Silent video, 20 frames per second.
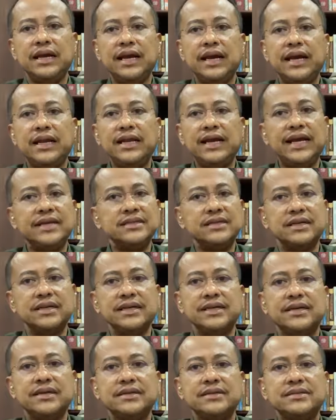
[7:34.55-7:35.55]
And as a
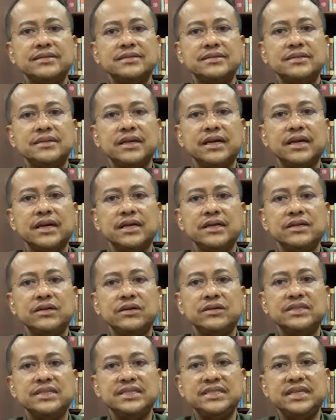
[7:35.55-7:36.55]
leader,
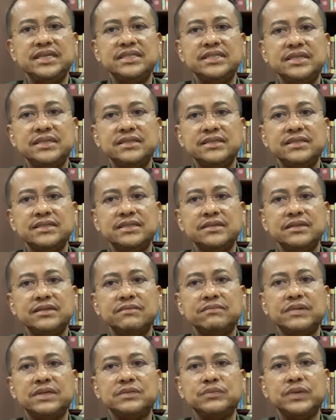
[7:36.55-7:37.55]
your decisions
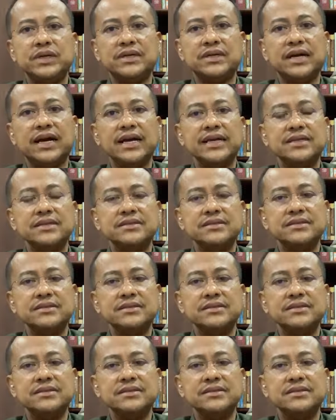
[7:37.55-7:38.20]
must be right